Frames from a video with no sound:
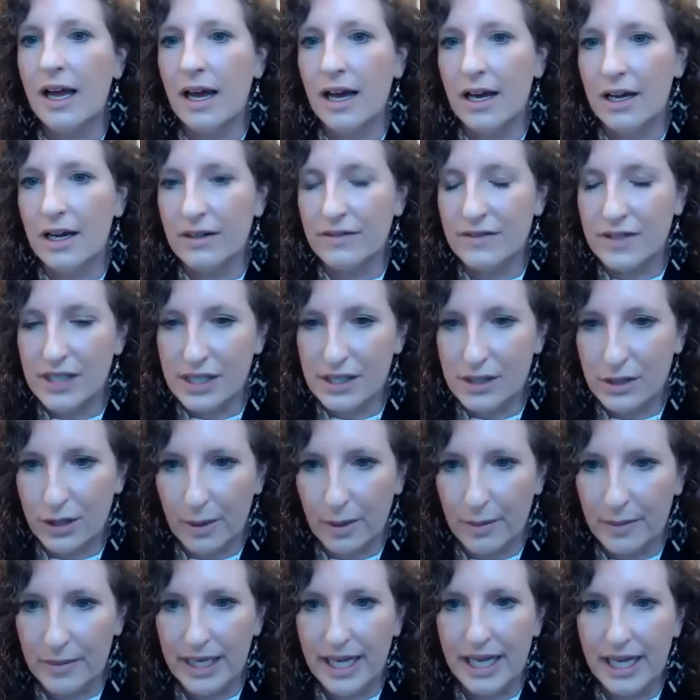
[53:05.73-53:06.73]
of
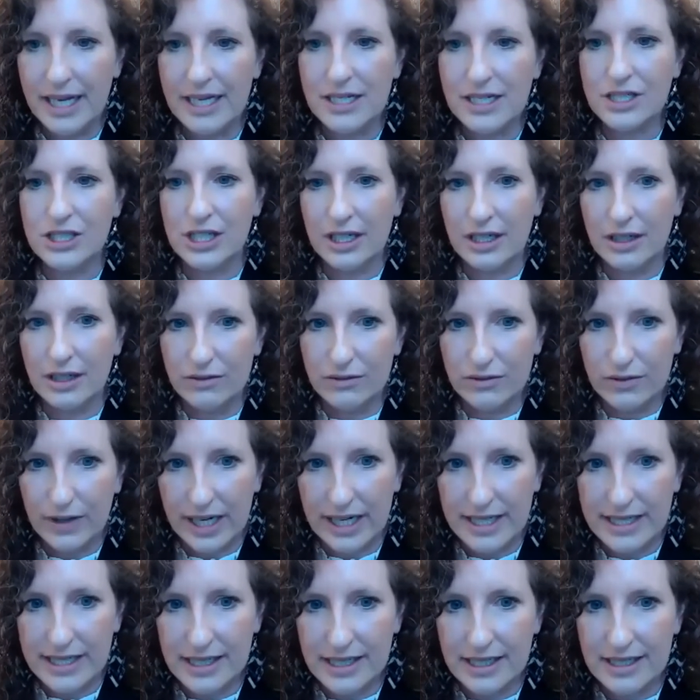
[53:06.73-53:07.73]
discrimination of
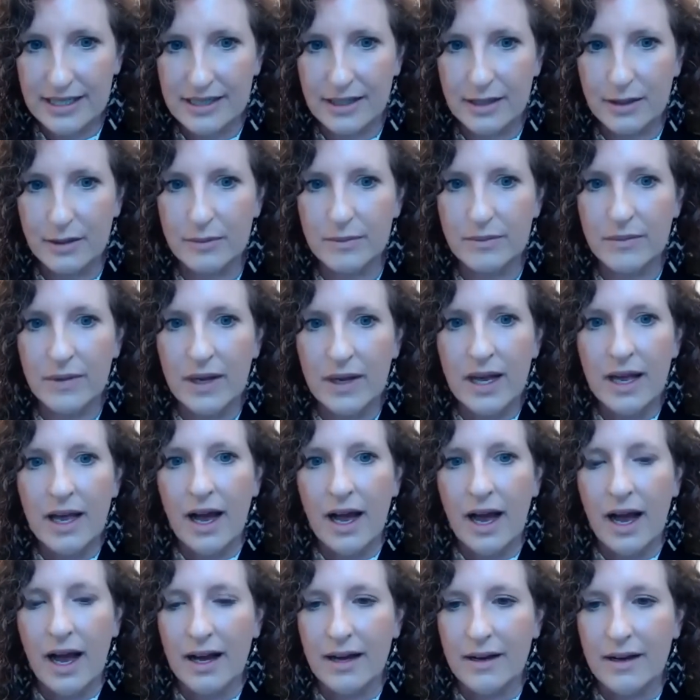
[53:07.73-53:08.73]
racism
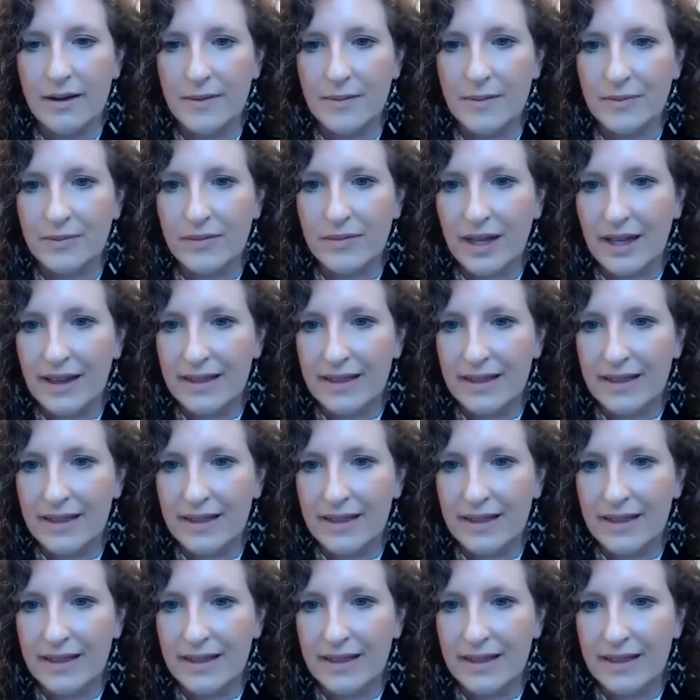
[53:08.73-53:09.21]
um,